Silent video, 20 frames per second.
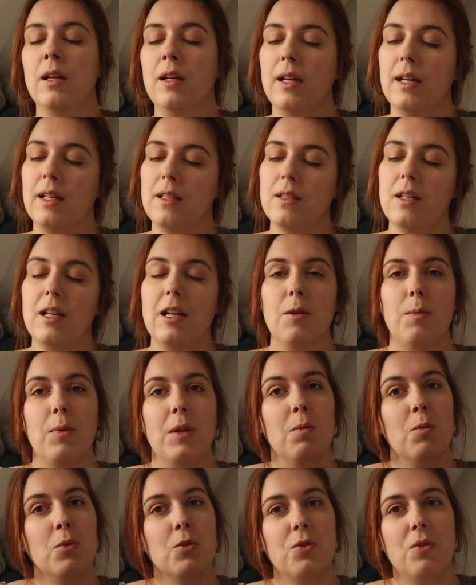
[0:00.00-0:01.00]
it's a little
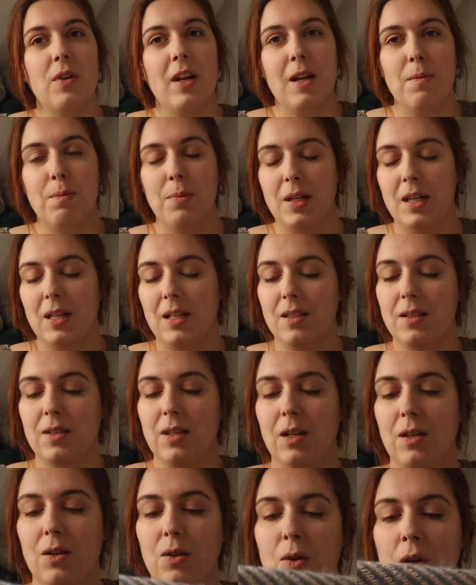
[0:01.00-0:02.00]
bit more drapey,
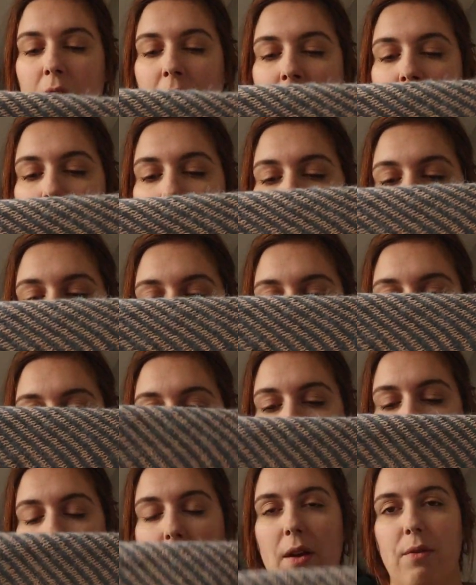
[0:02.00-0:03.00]
so it
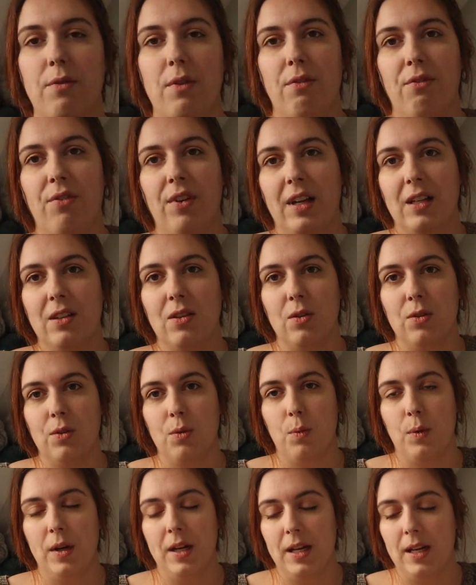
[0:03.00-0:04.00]
will have effect on the
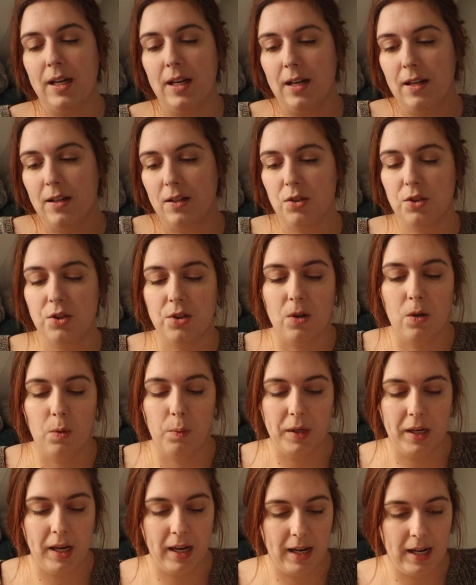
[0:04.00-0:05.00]
way the shawl
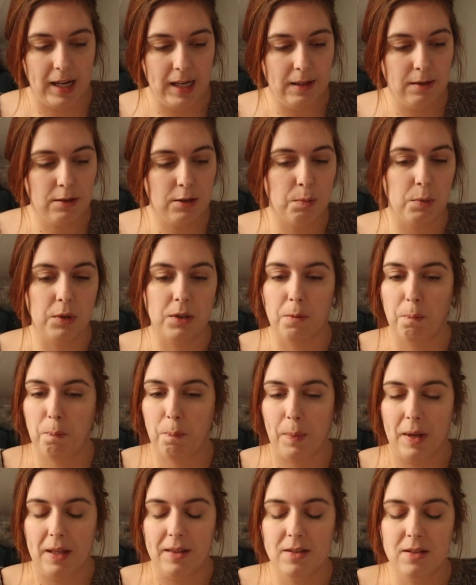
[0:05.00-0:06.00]
behaves, but the
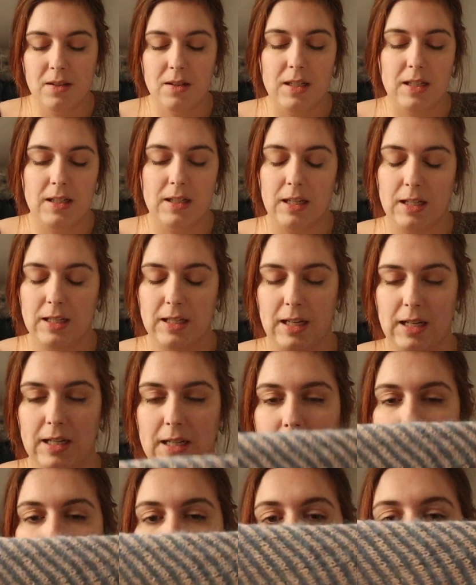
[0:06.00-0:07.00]
pattern is
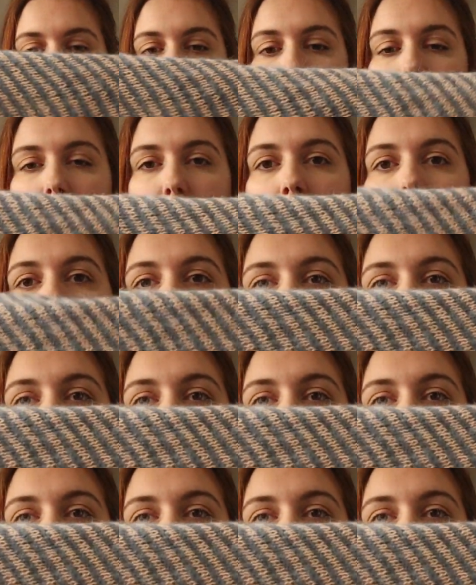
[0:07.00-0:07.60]
exactly the same.